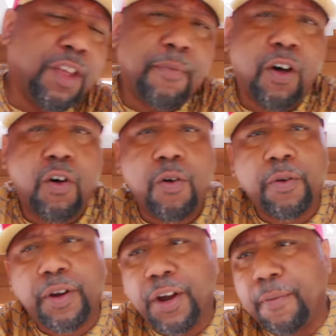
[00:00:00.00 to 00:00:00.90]
and my
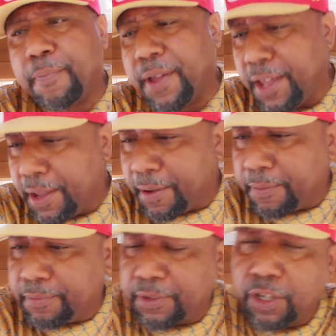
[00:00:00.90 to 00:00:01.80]
homegirl Pam,
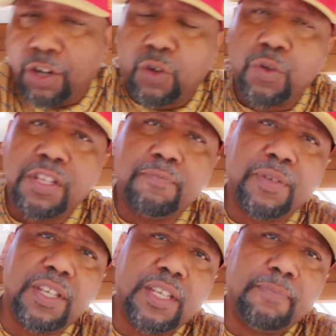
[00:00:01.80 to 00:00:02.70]
called Queen
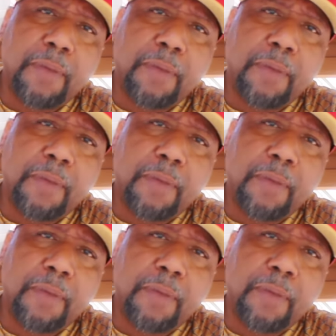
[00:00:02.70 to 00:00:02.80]
P,